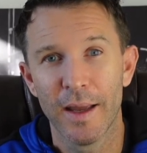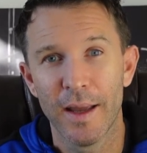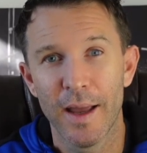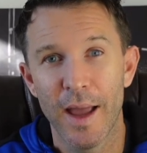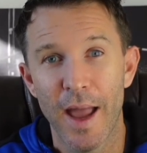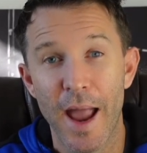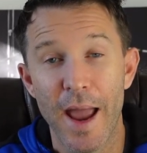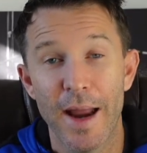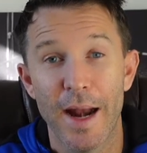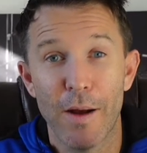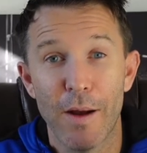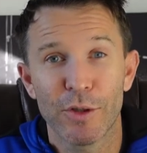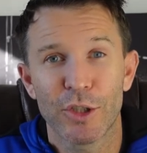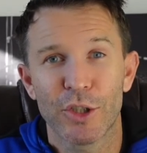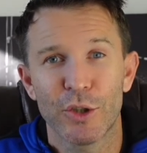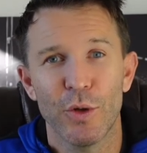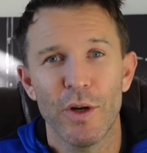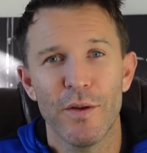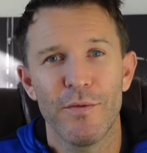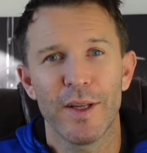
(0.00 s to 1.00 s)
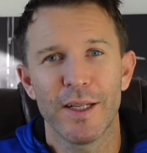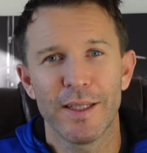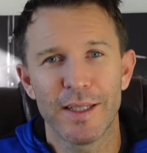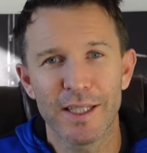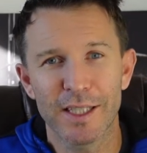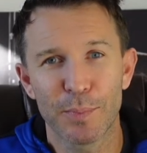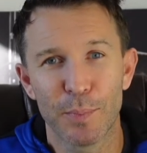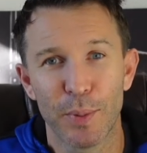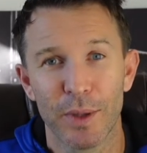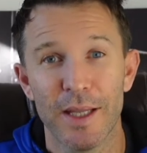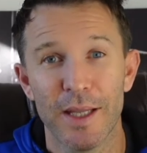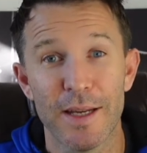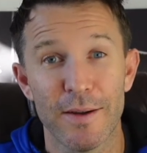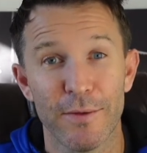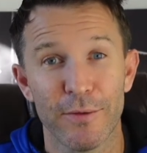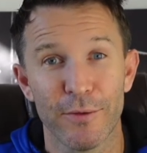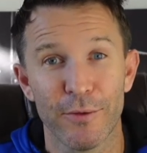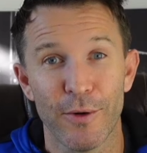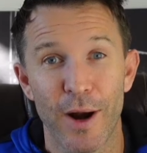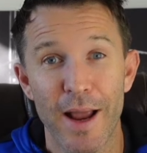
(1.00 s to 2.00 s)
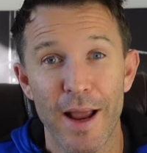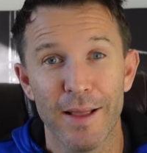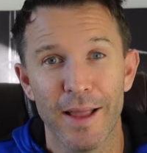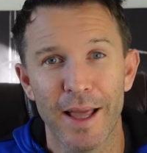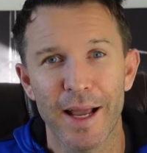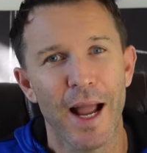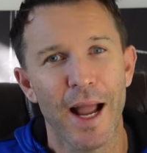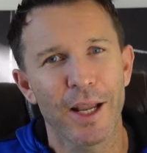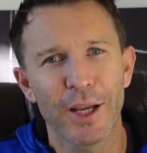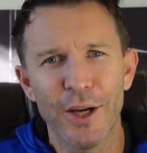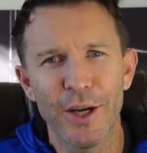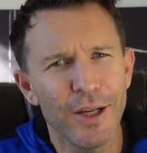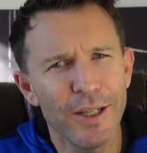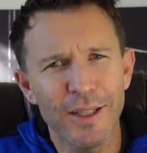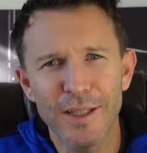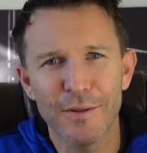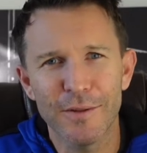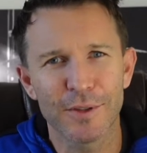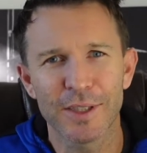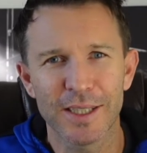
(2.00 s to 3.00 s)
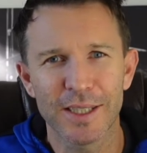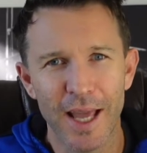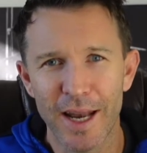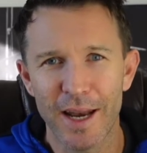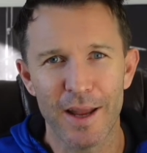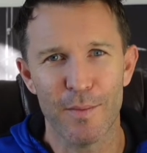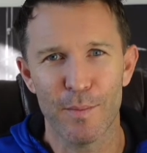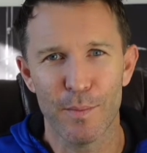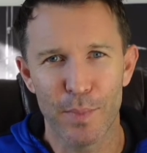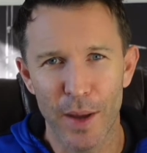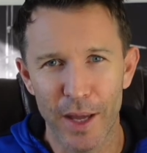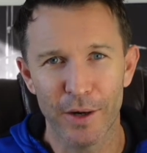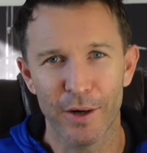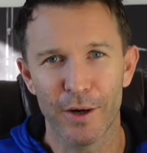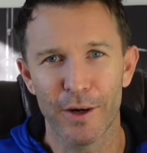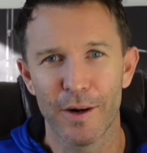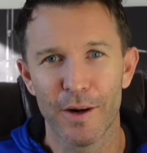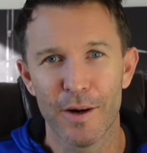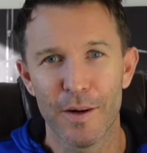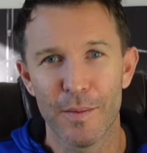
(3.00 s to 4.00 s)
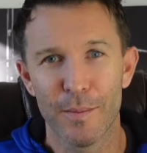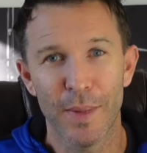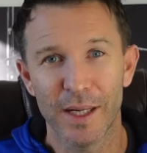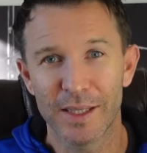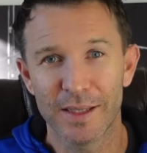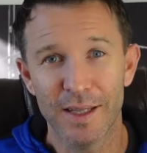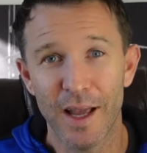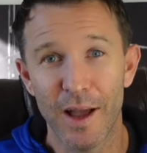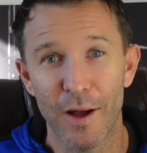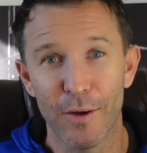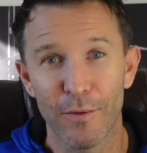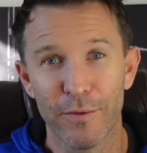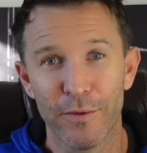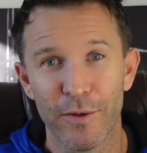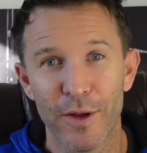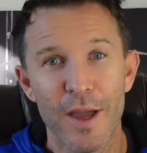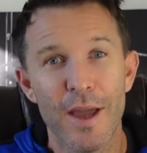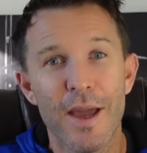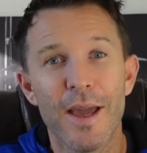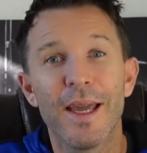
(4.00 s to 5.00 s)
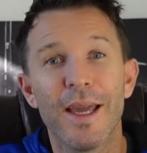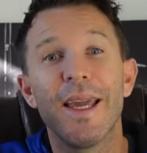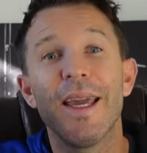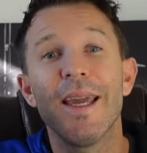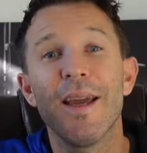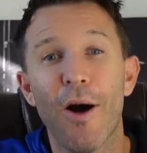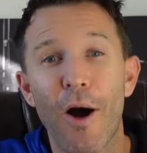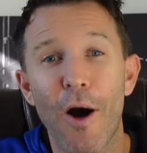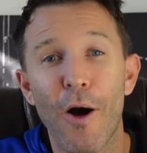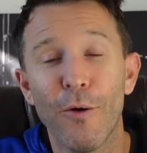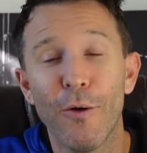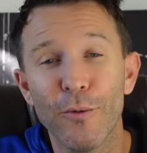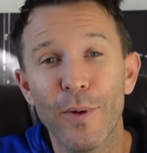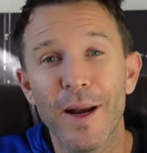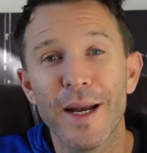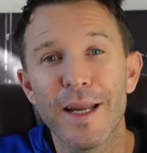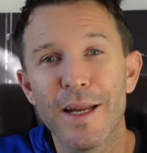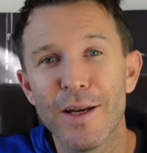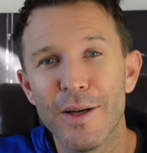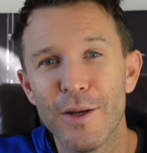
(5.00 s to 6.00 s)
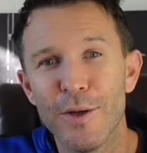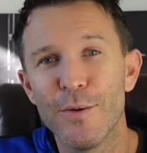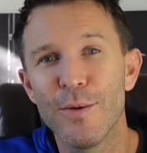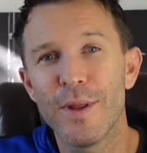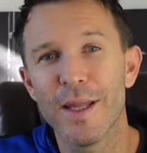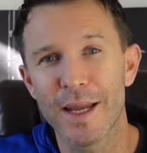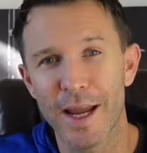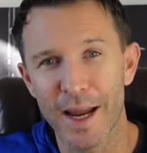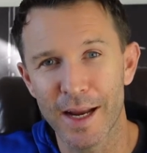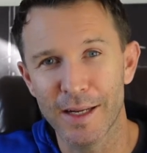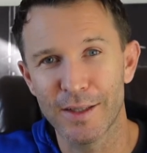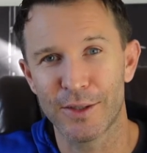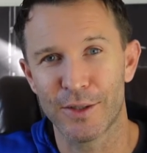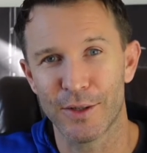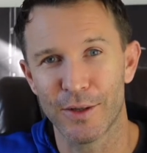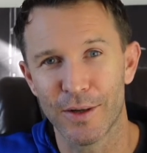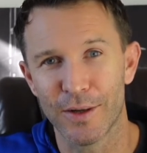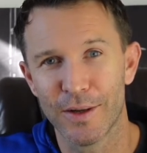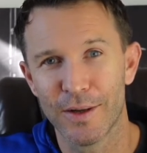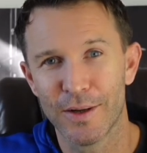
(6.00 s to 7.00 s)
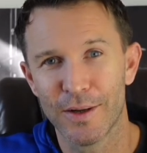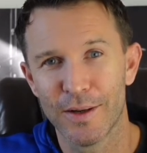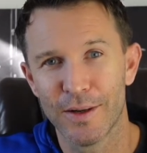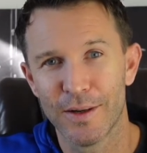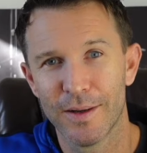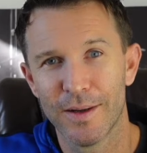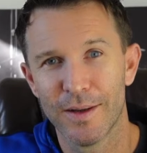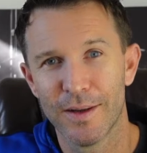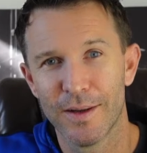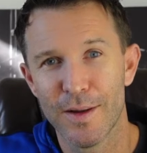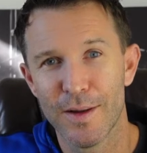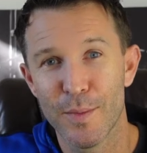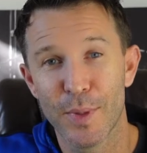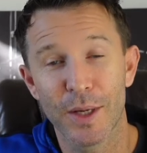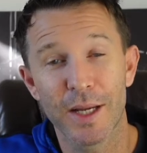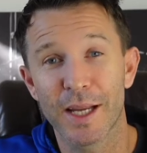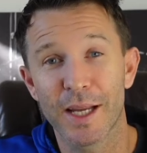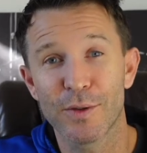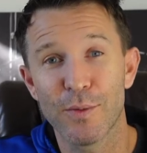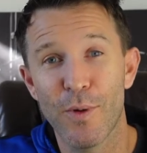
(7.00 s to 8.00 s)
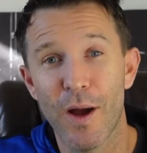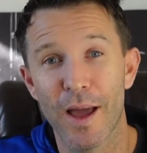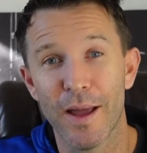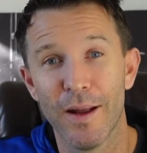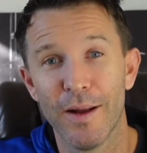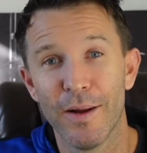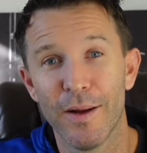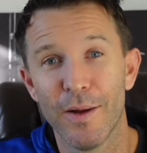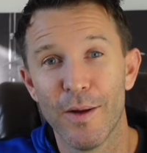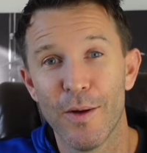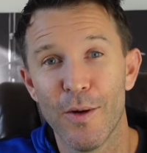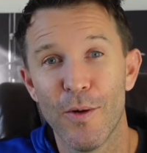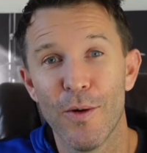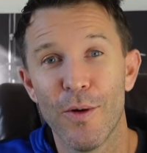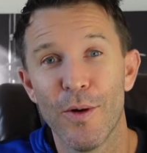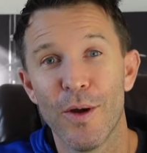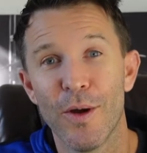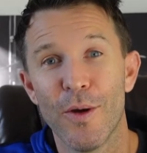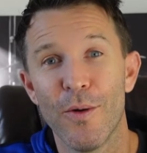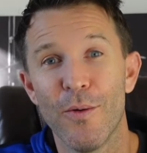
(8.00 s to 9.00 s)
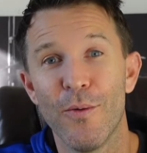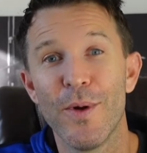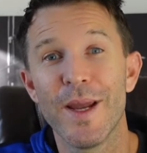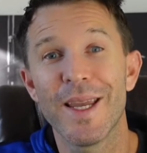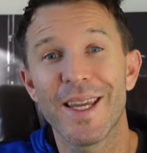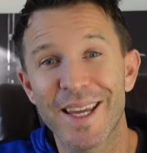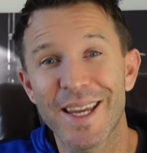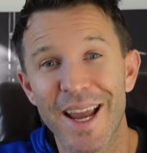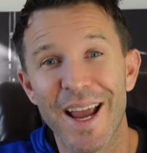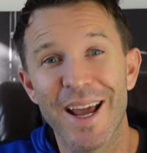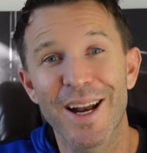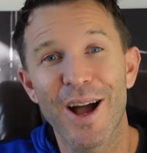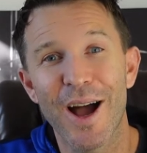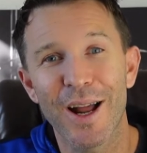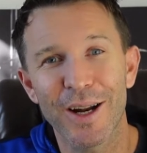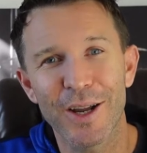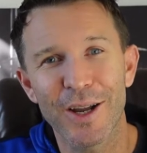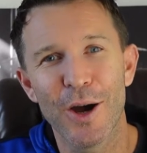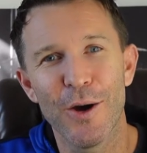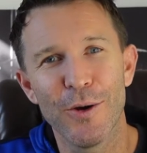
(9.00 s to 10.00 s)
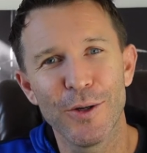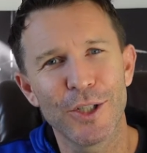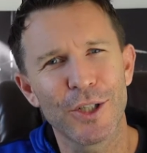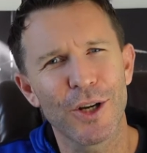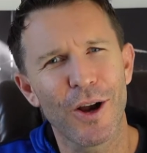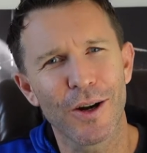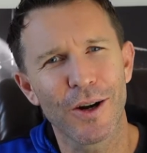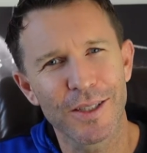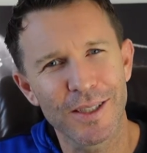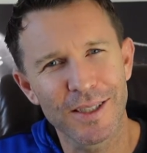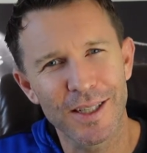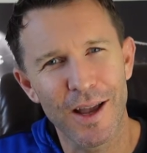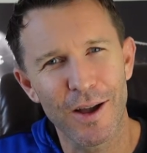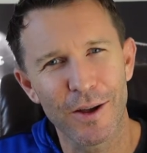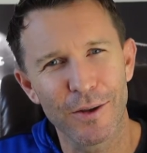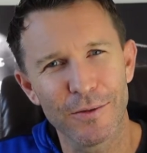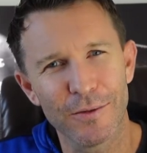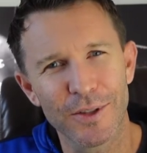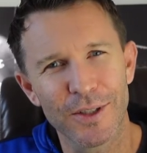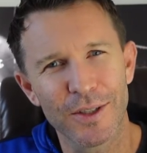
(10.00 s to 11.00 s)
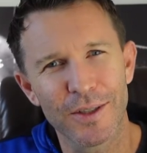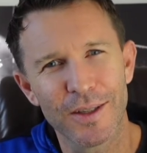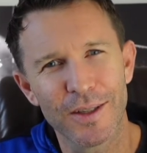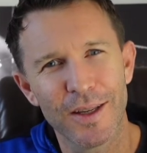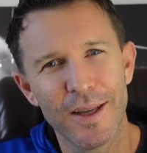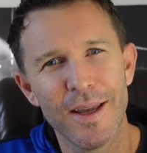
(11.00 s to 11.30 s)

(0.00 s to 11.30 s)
And I was sort of in disbelief, right? Like I couldn't have said it better myself. He already knew the answer. But guess what? We cannot coach ourselves.